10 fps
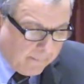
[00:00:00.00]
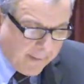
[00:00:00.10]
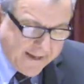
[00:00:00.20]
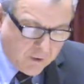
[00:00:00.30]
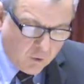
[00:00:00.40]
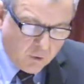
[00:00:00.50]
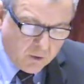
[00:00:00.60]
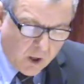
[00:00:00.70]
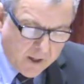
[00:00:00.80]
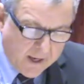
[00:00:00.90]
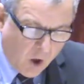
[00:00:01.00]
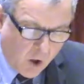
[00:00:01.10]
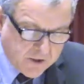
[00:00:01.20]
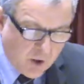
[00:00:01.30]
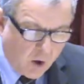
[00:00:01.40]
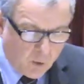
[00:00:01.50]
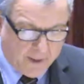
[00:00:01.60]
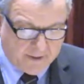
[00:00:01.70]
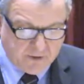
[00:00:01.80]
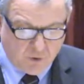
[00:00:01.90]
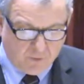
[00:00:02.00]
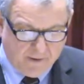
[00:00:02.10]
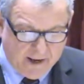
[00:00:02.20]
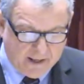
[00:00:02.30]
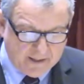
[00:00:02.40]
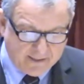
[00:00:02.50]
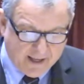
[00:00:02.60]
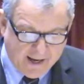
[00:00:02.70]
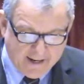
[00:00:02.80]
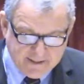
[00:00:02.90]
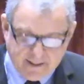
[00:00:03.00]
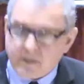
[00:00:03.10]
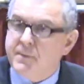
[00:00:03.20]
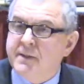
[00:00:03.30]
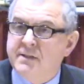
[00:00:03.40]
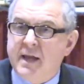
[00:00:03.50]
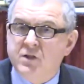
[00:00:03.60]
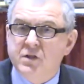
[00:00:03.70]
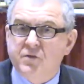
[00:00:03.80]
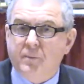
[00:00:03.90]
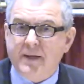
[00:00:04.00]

My goal is always to have had the highest expectations for